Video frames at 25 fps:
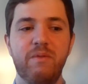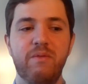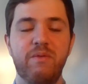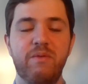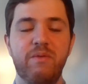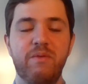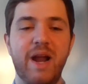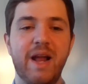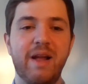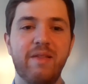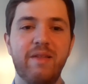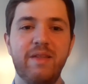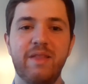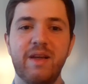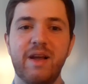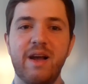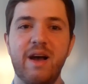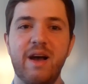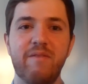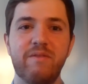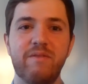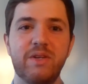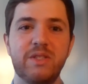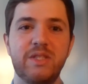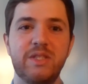frankly, the
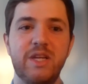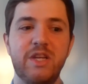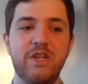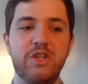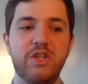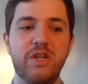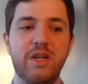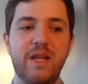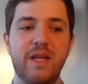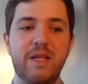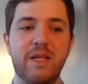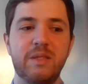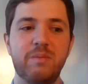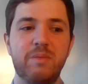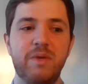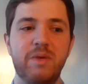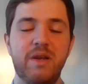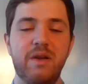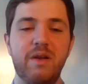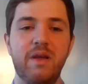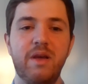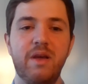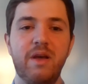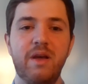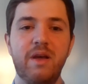conversation has
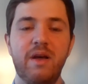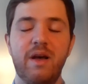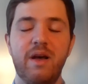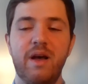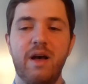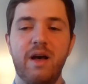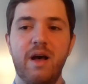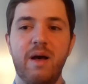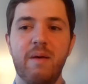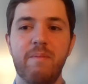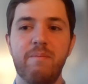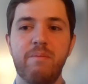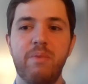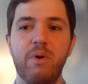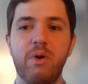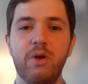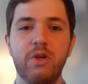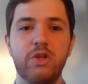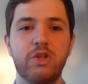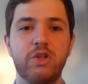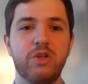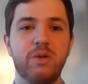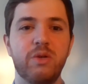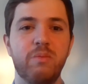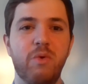been
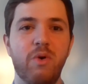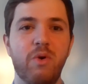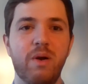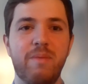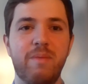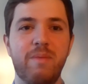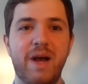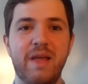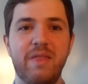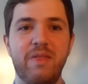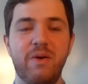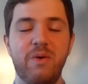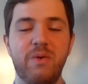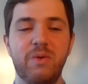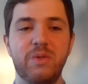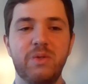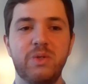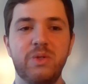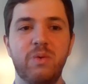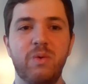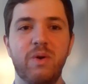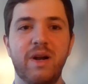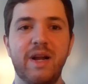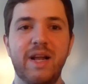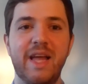pushed more by those
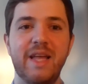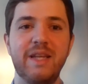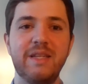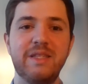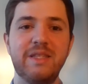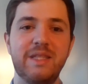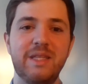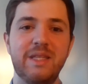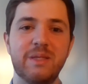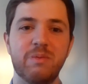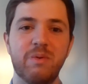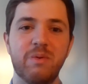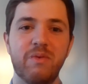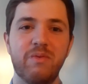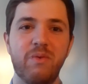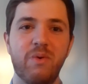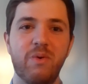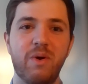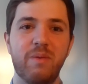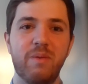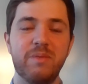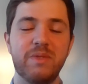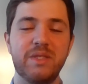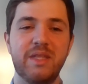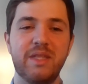who are against these
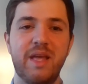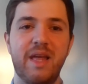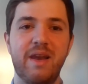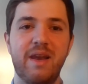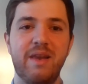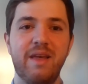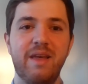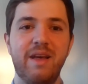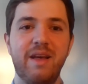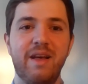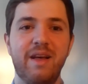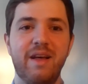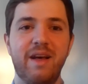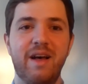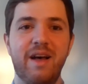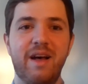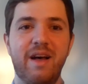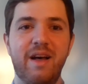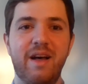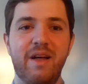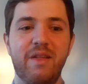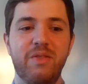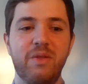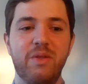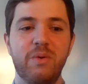reforms than
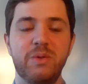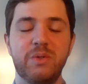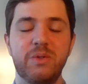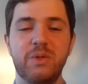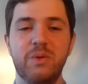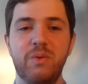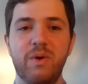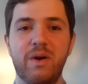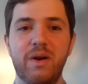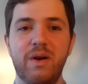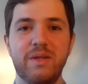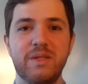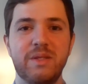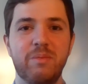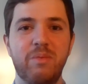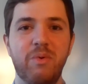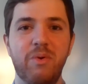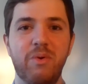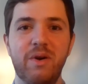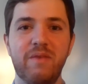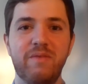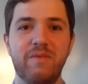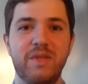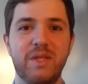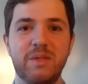those who are in
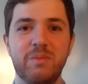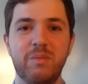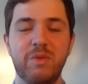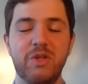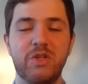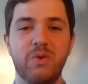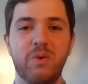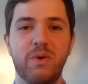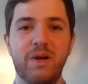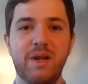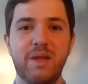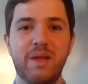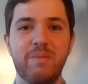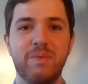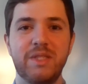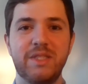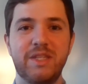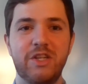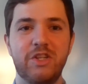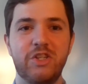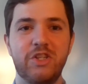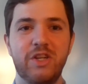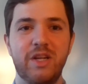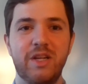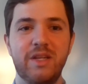support of these majority
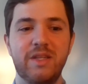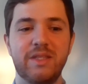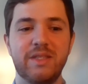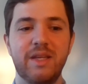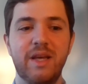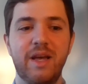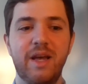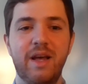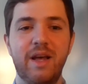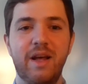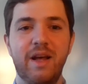positions.